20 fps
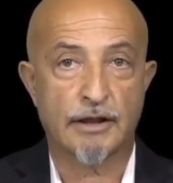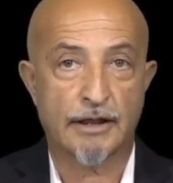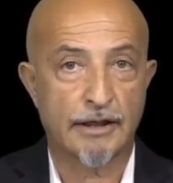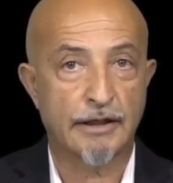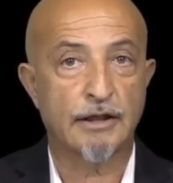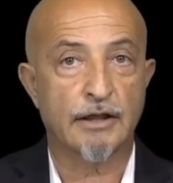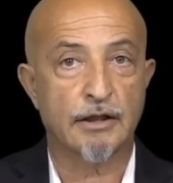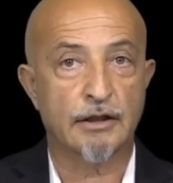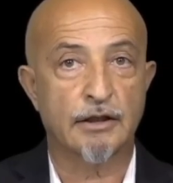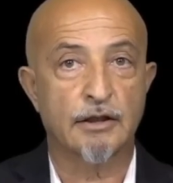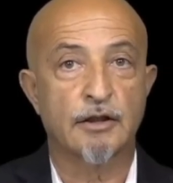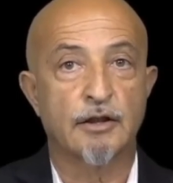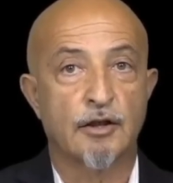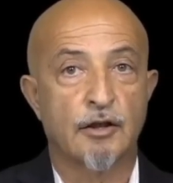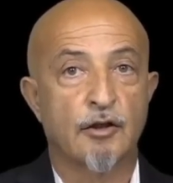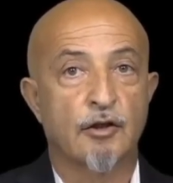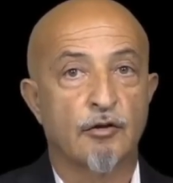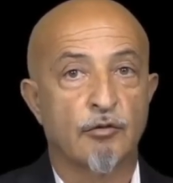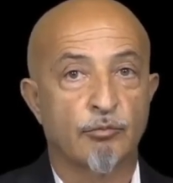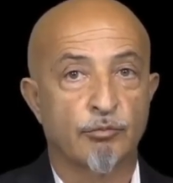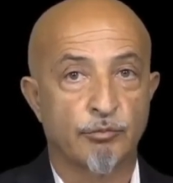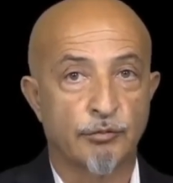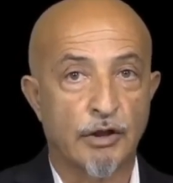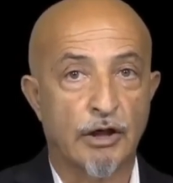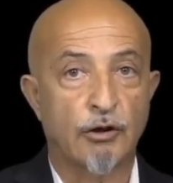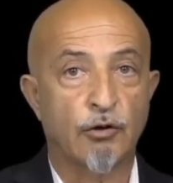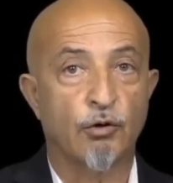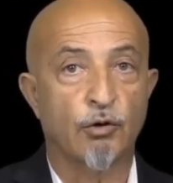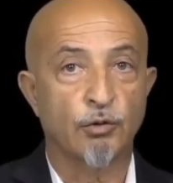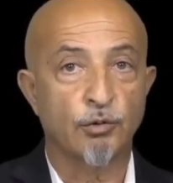It's okay if
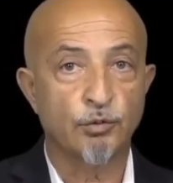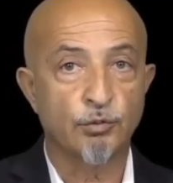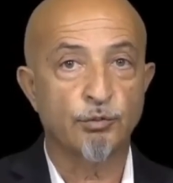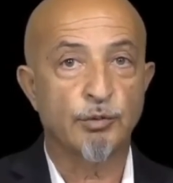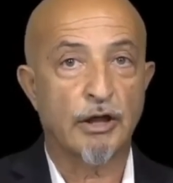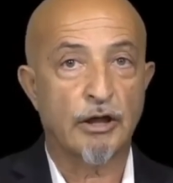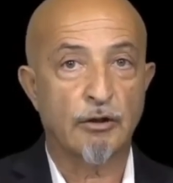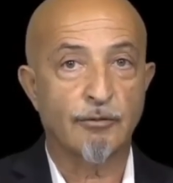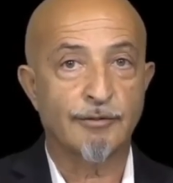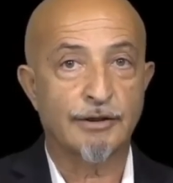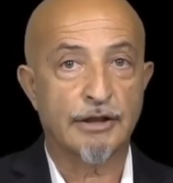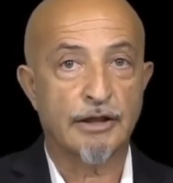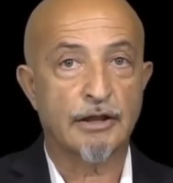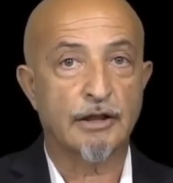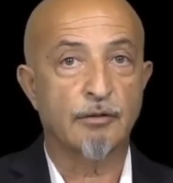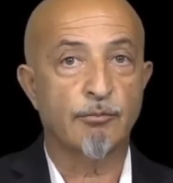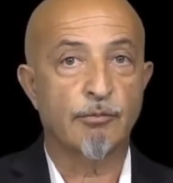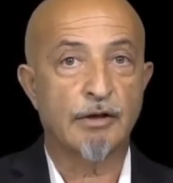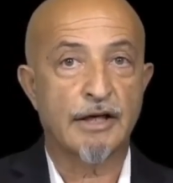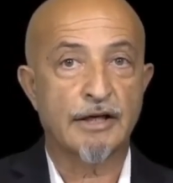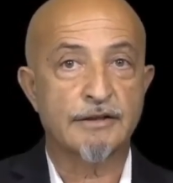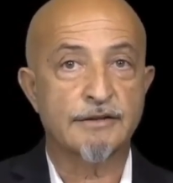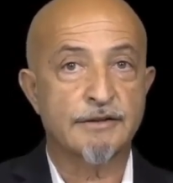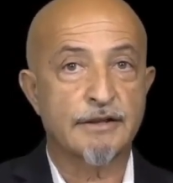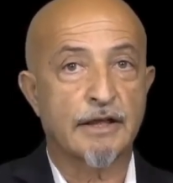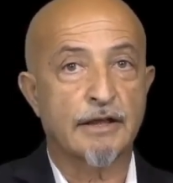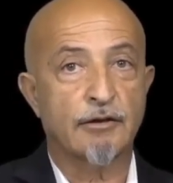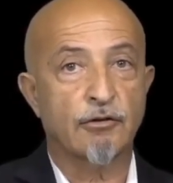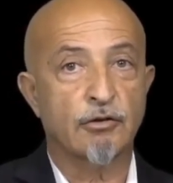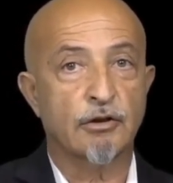there's a law that a man can't
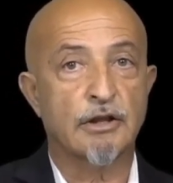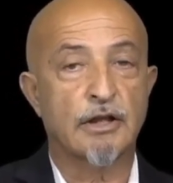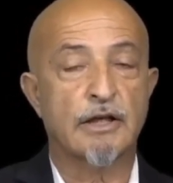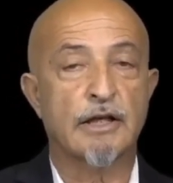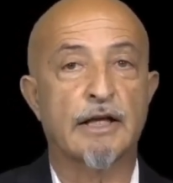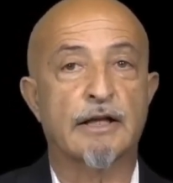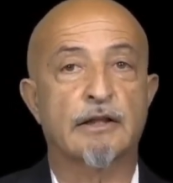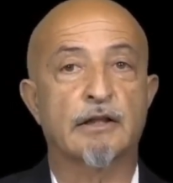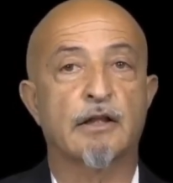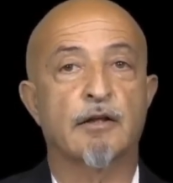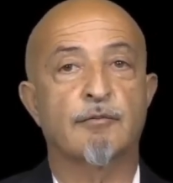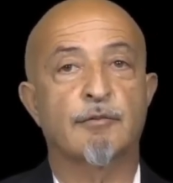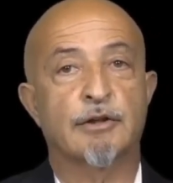beat his wife.